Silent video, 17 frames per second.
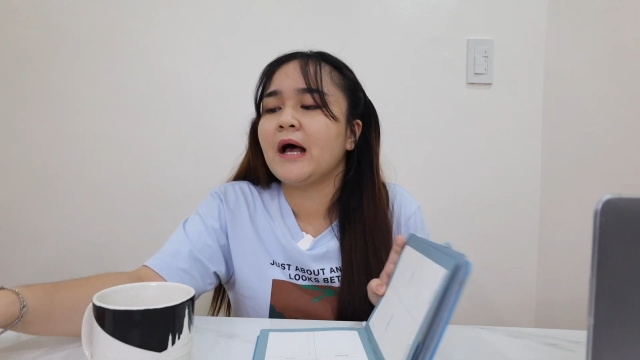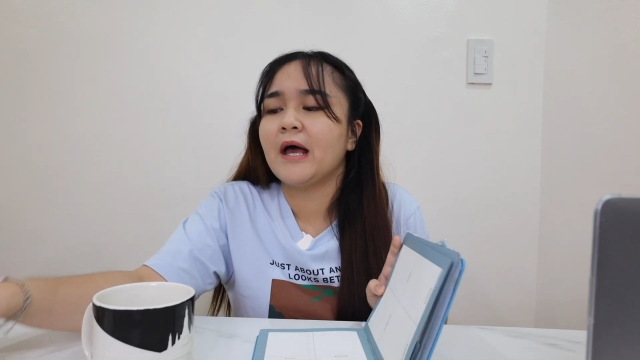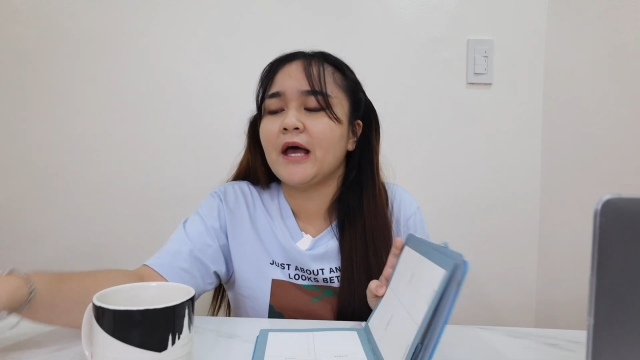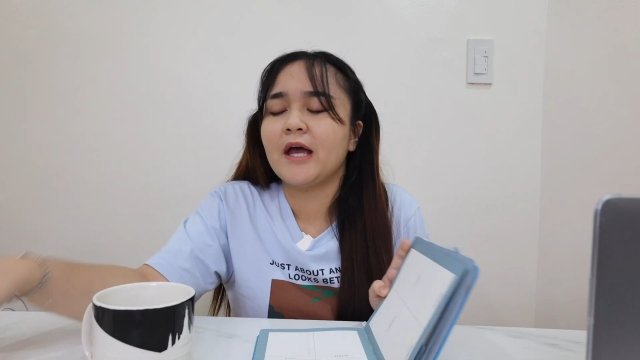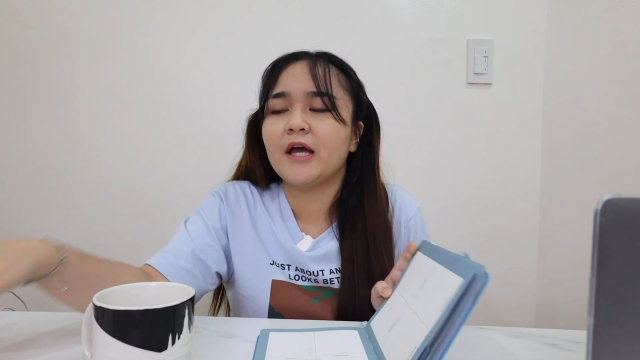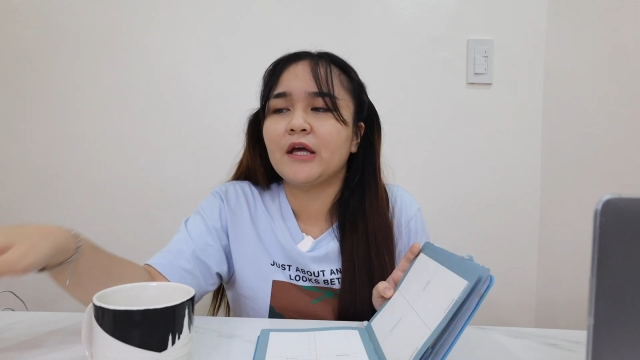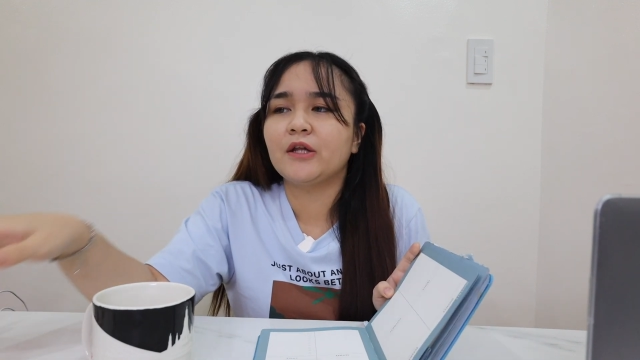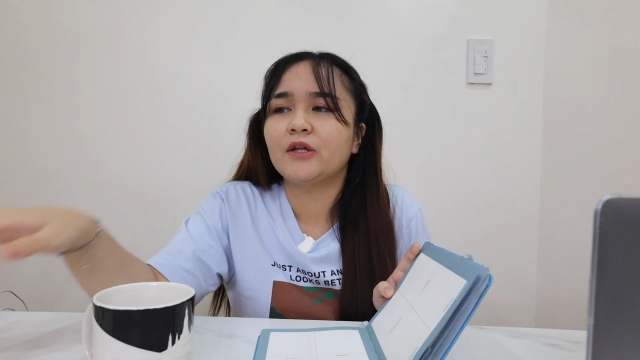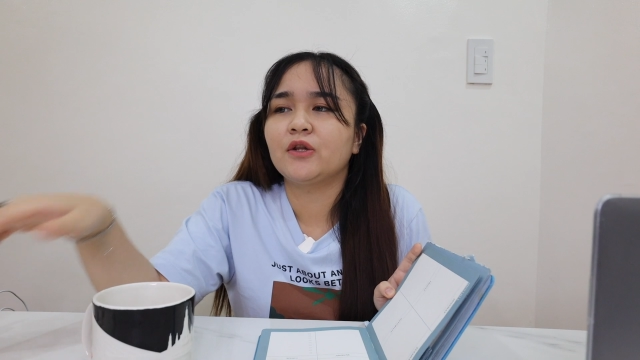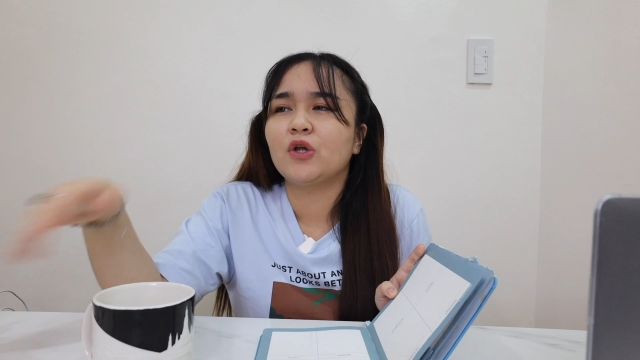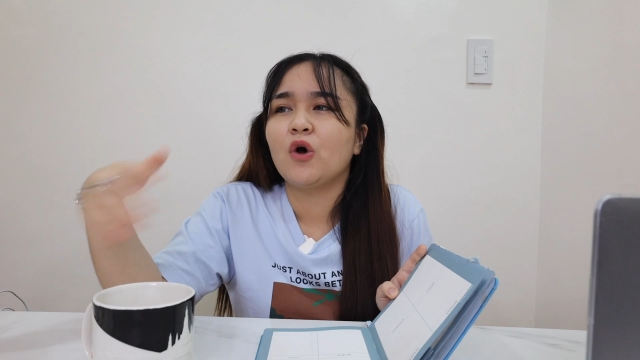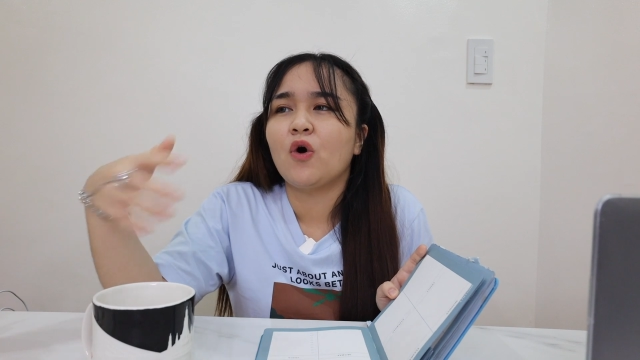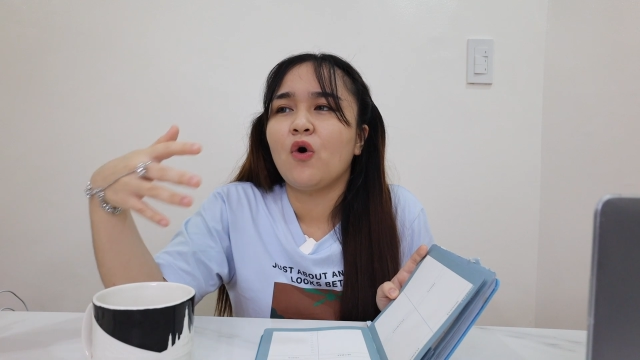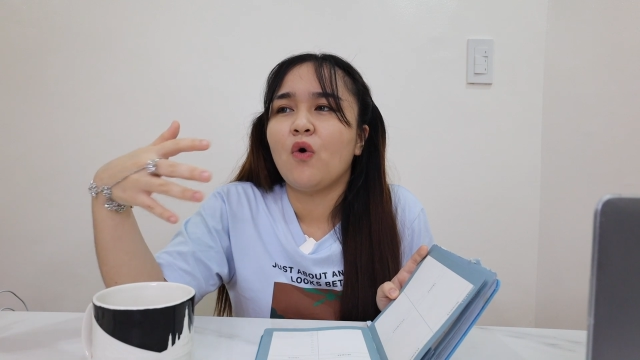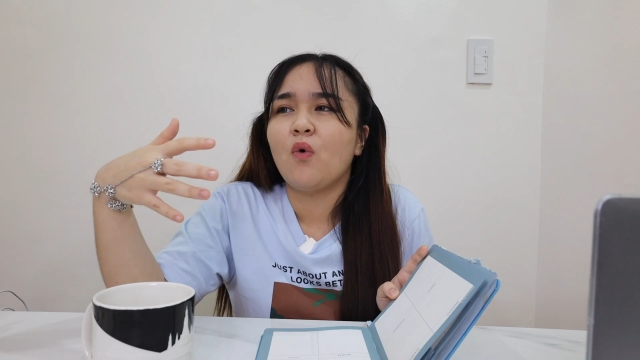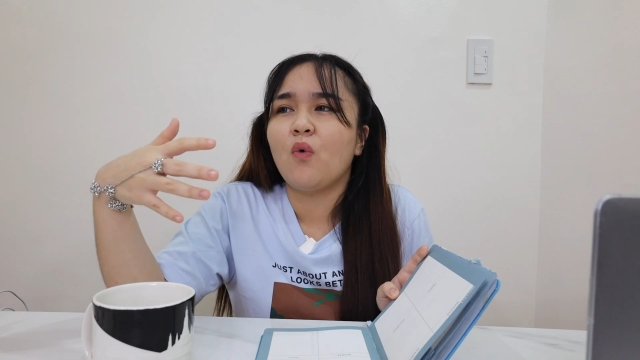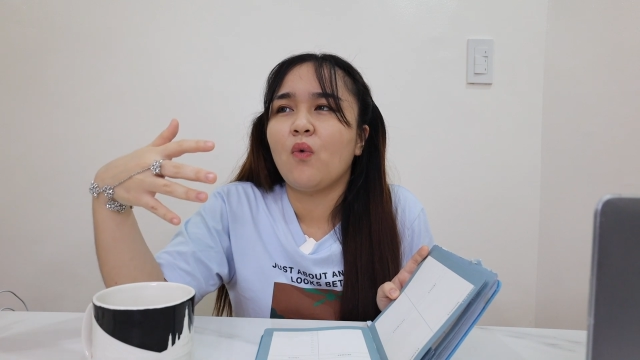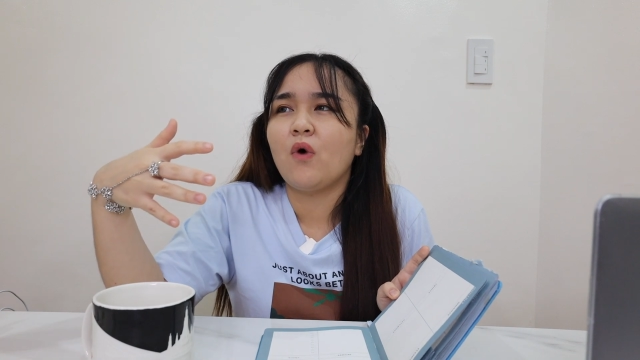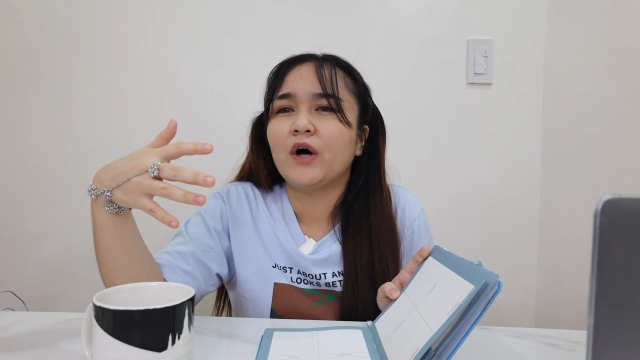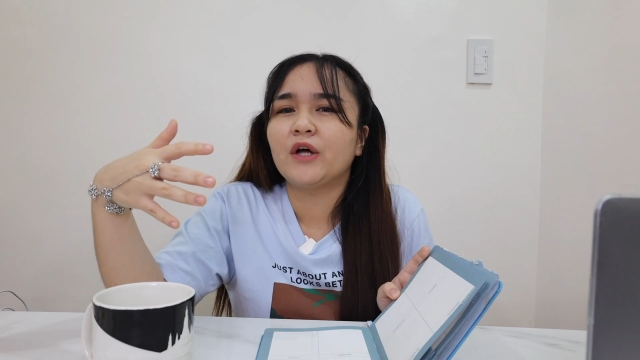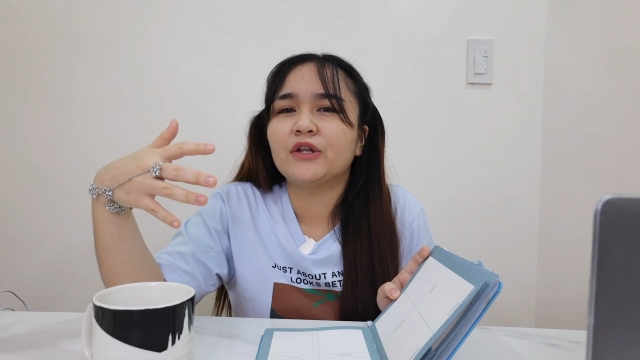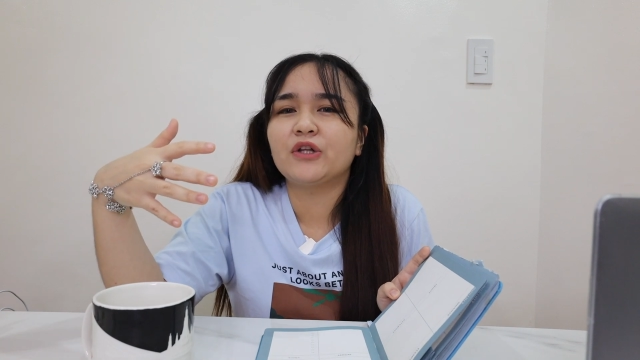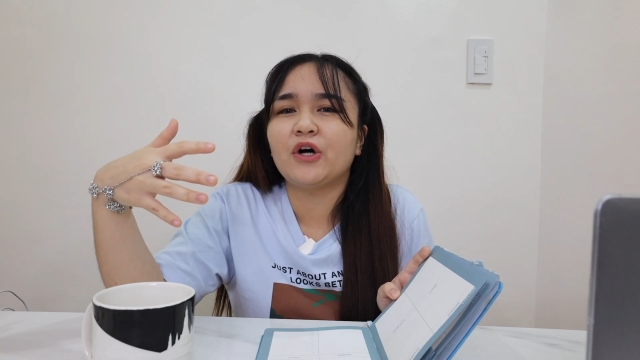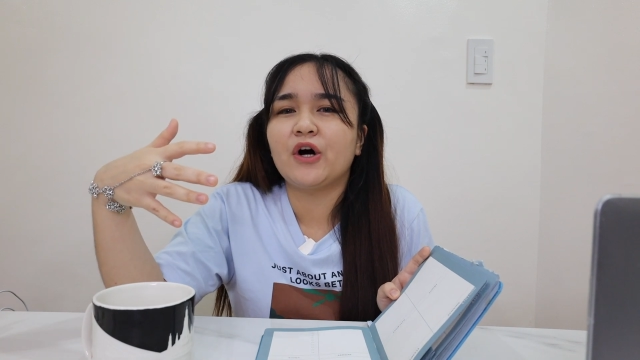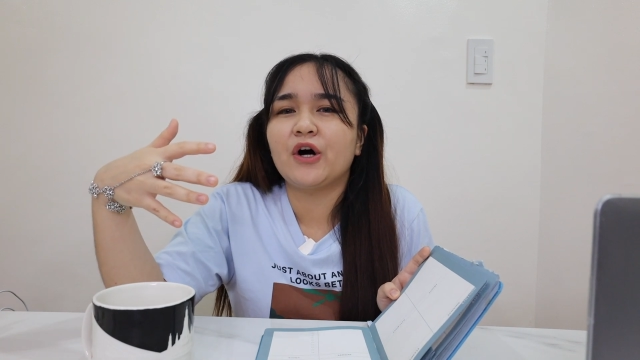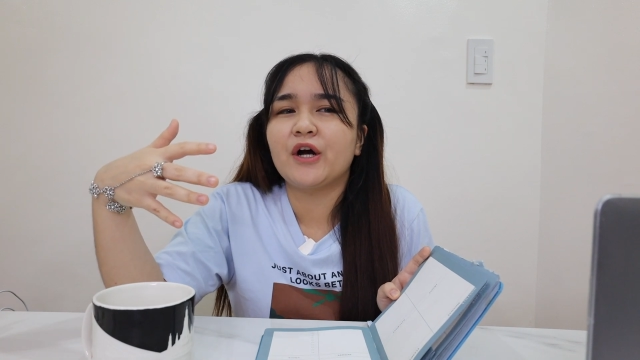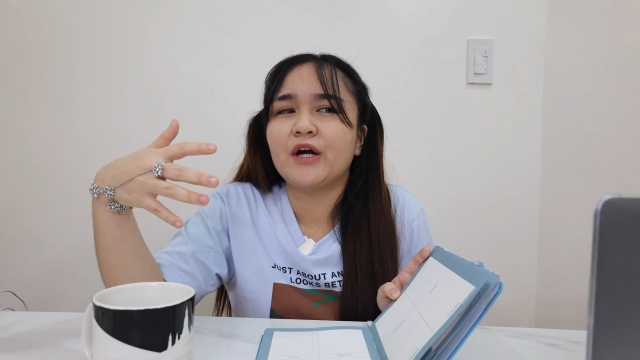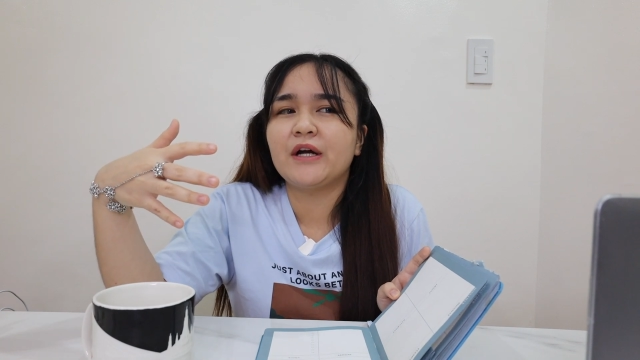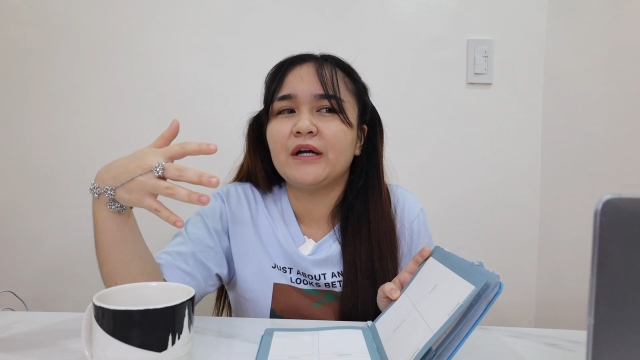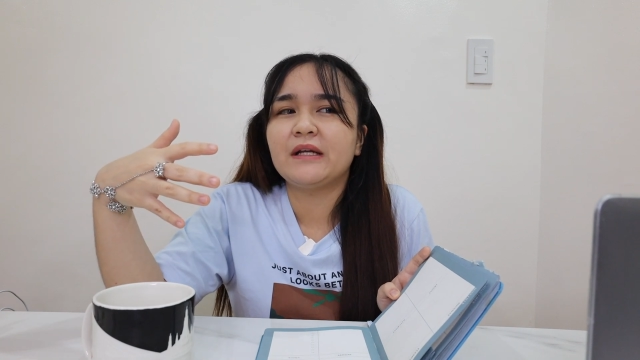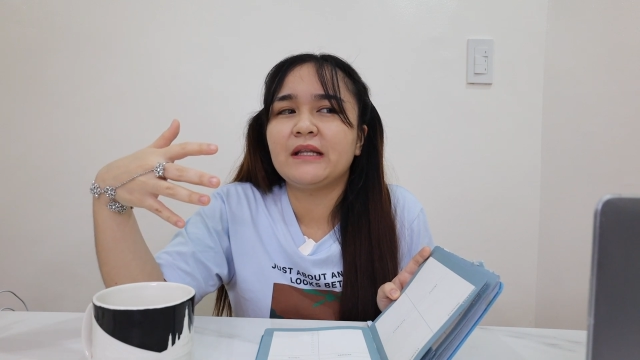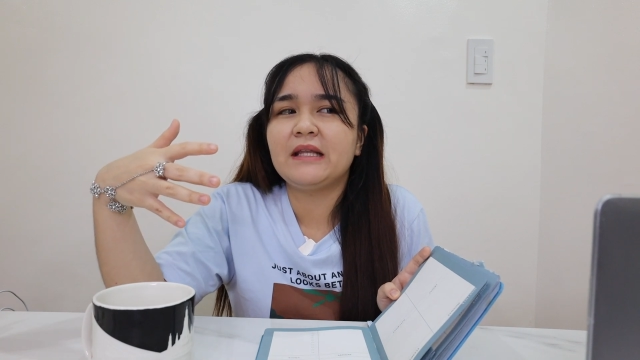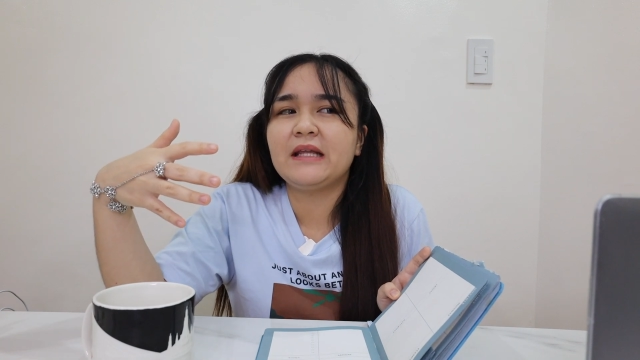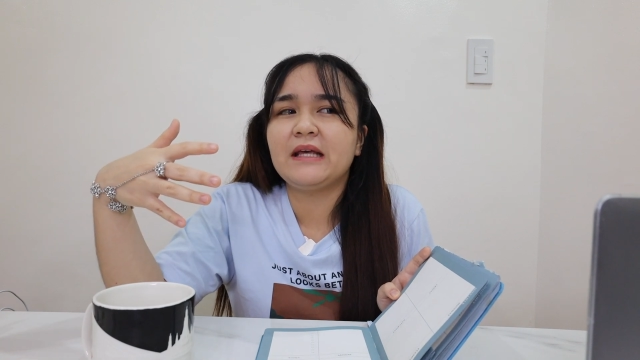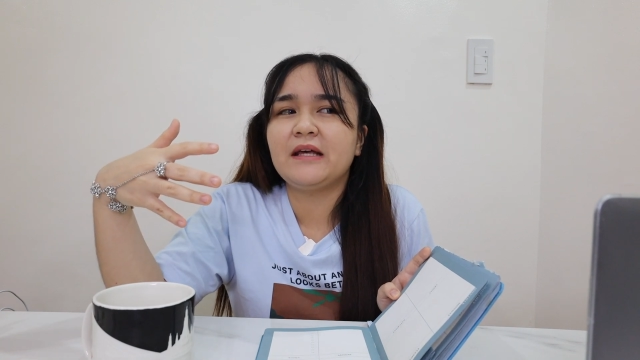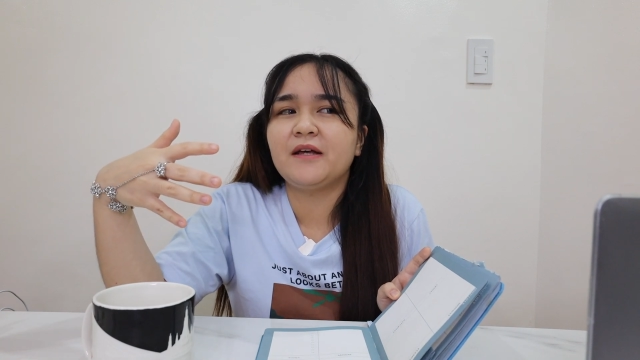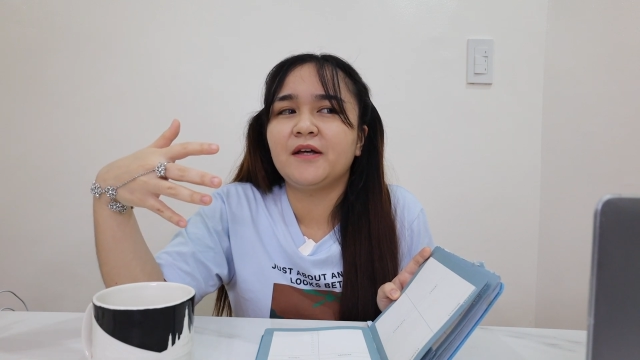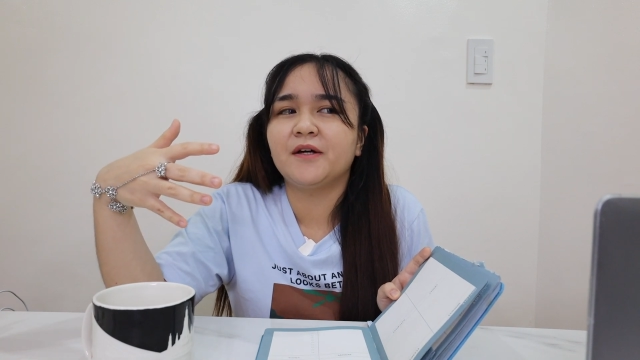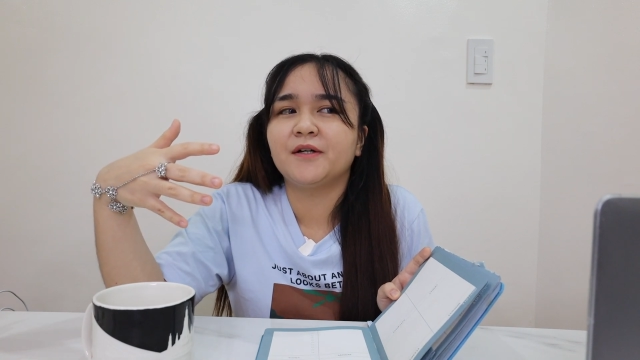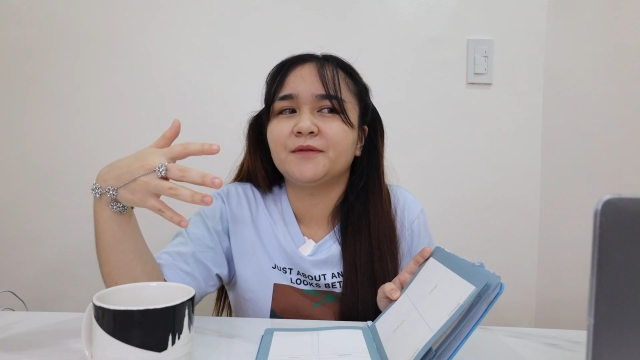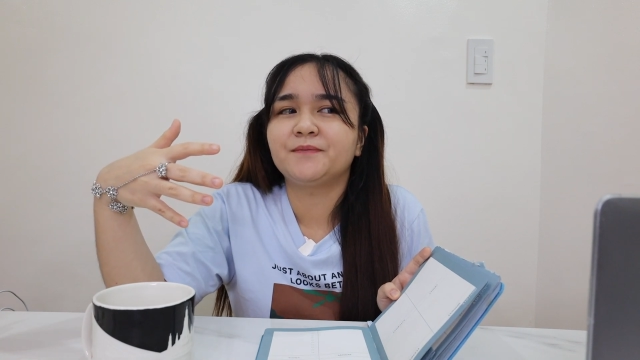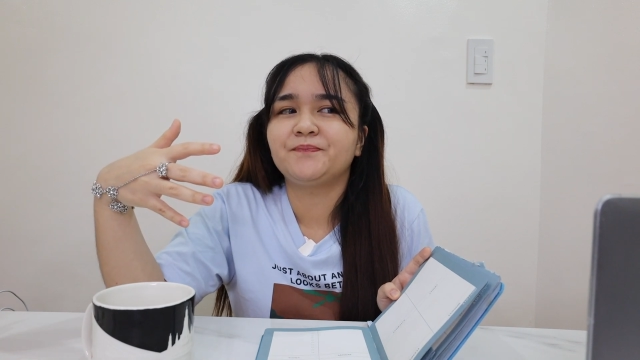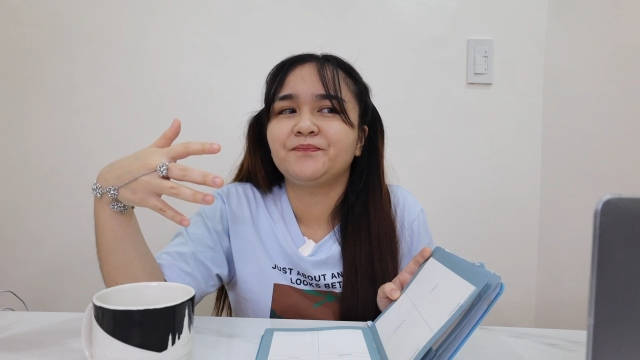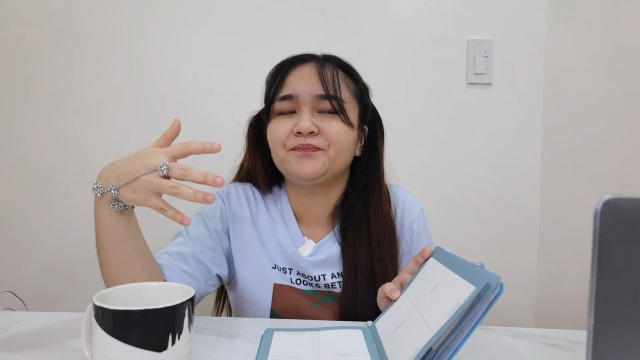and what are the